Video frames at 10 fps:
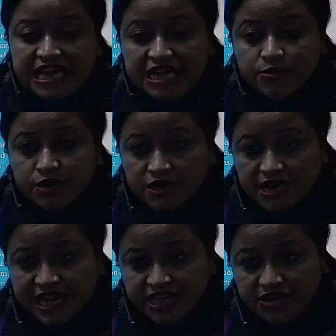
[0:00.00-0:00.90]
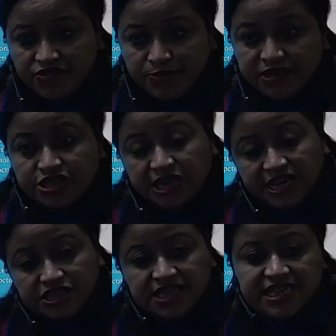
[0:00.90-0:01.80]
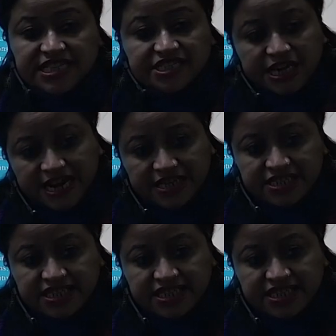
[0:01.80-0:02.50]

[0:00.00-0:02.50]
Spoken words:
like there will be changes and the challenges,